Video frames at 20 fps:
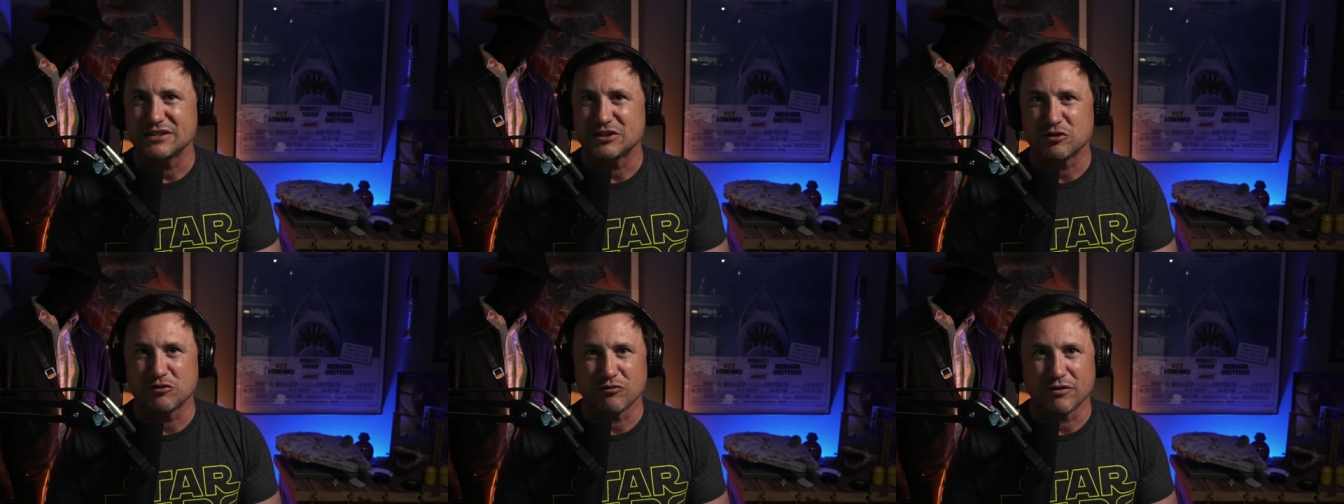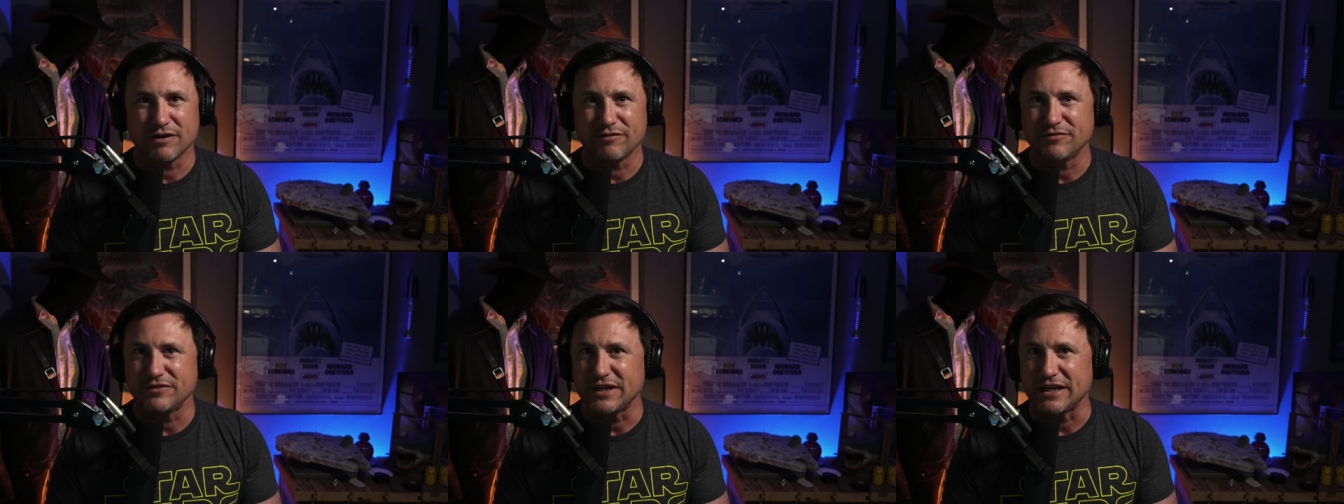
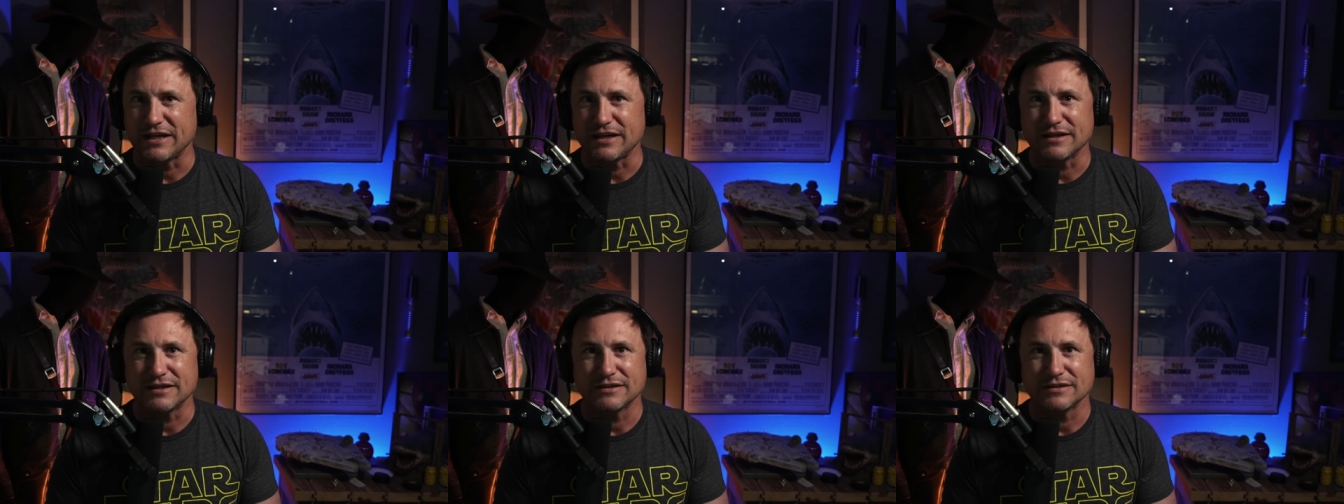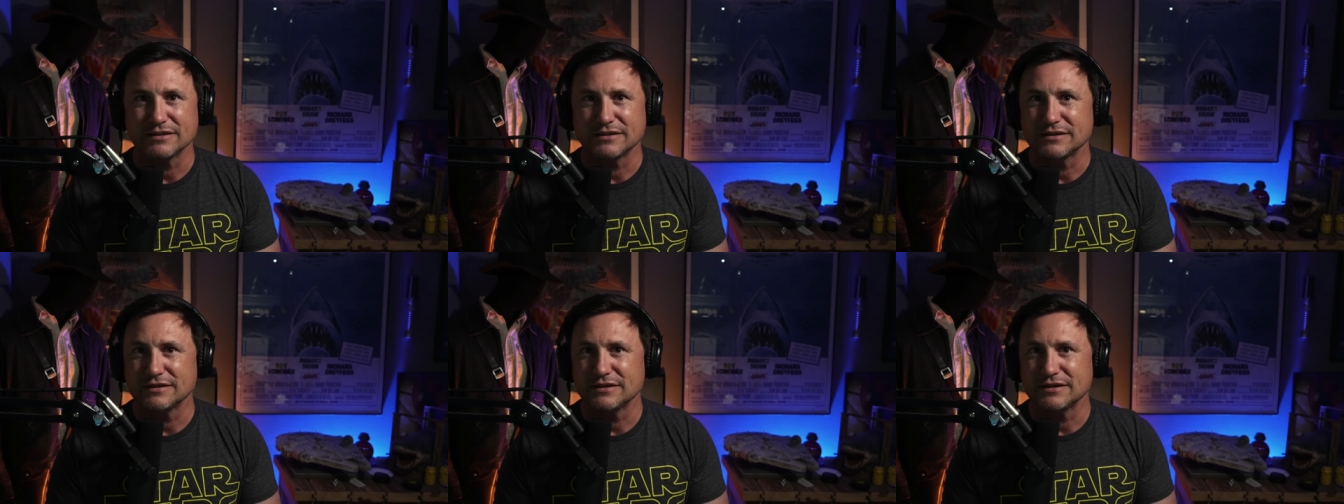grifting
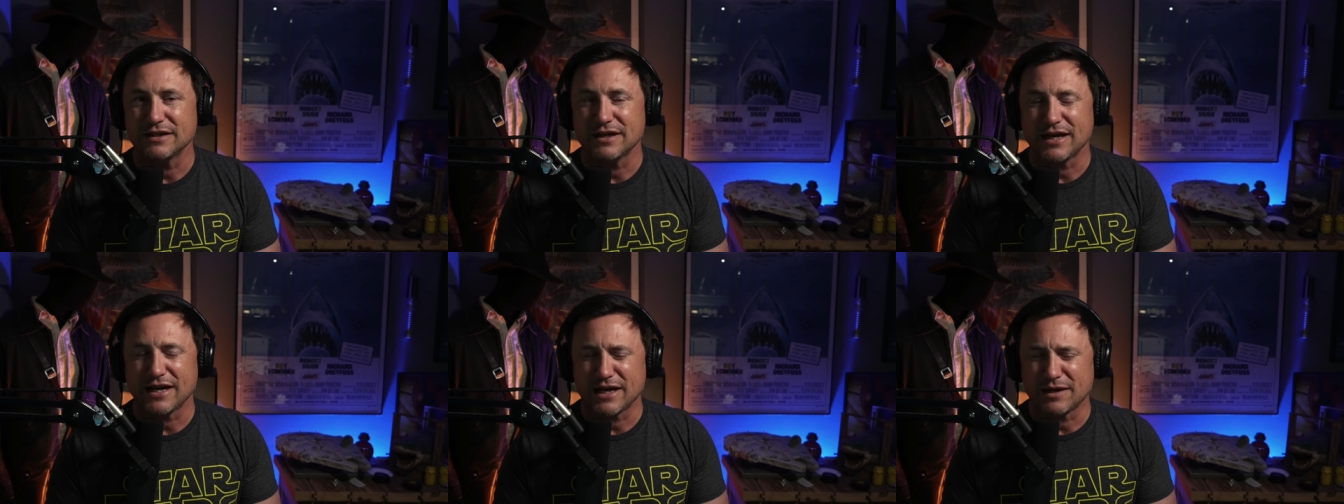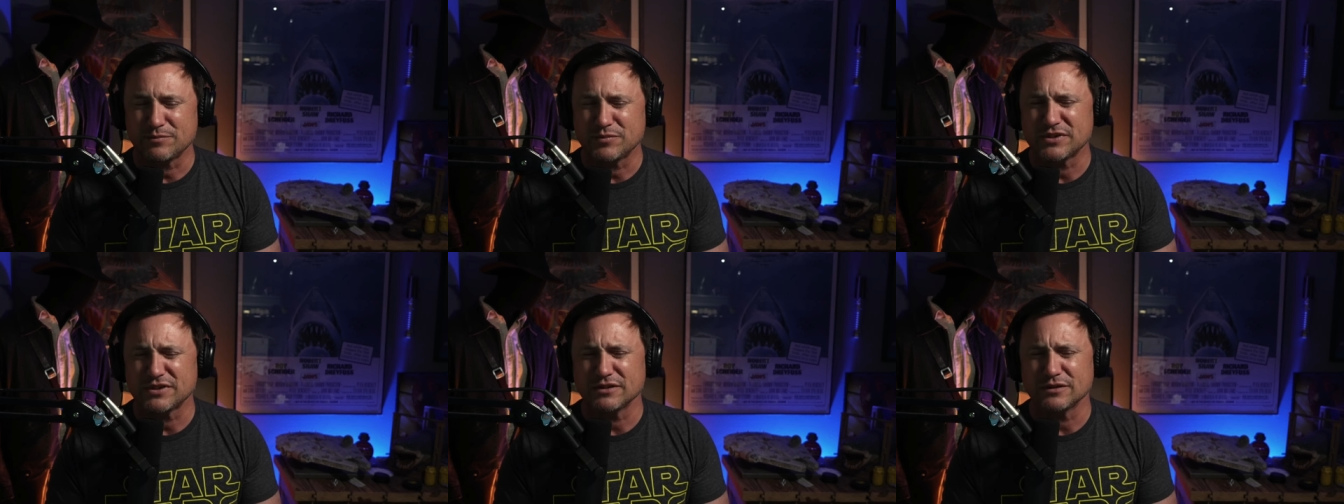
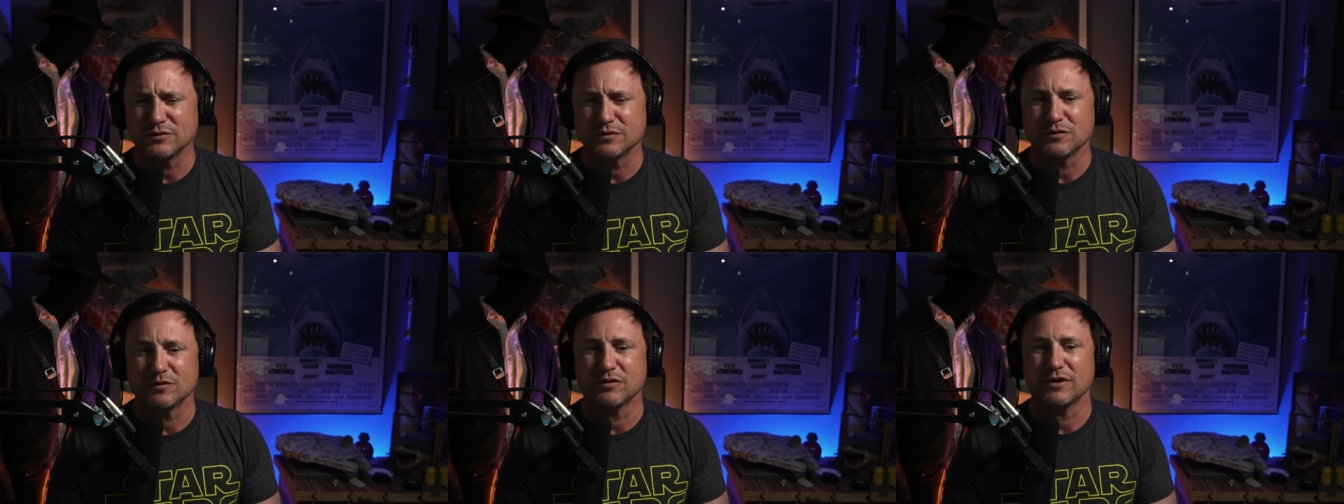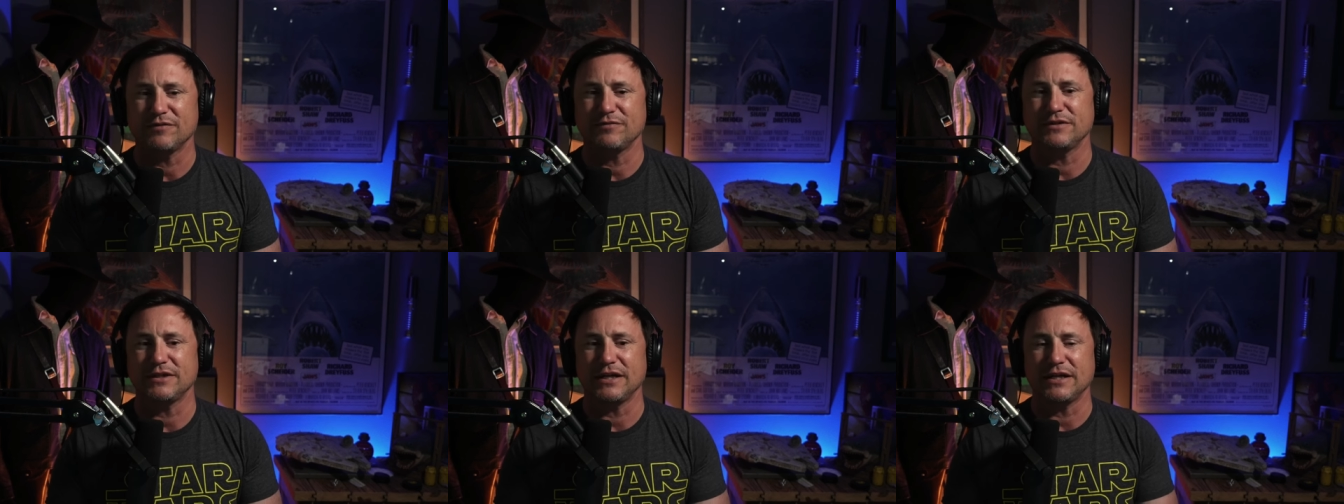absolute
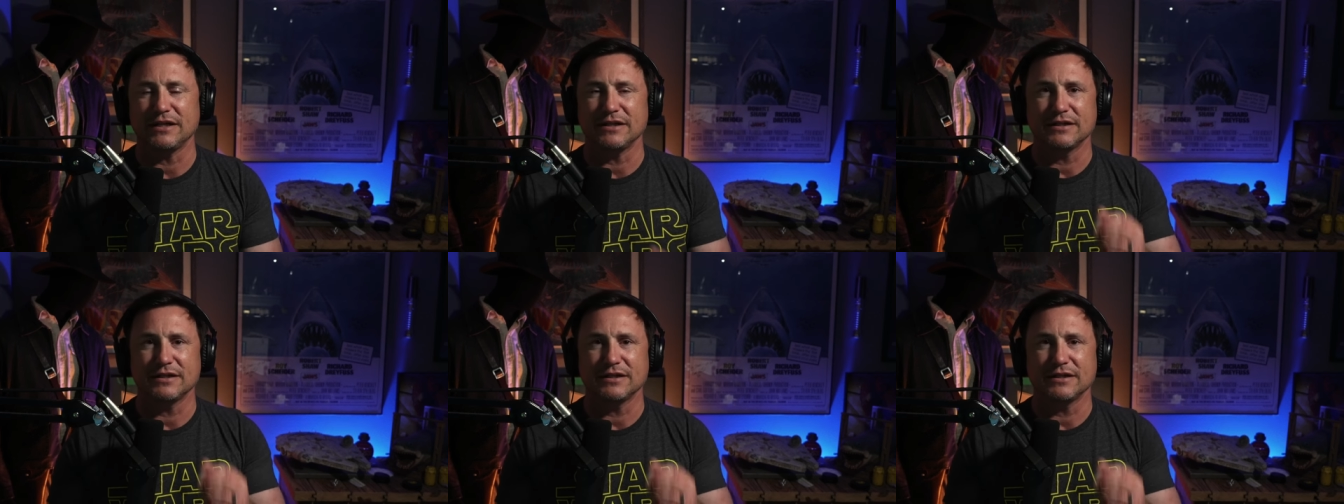grifting.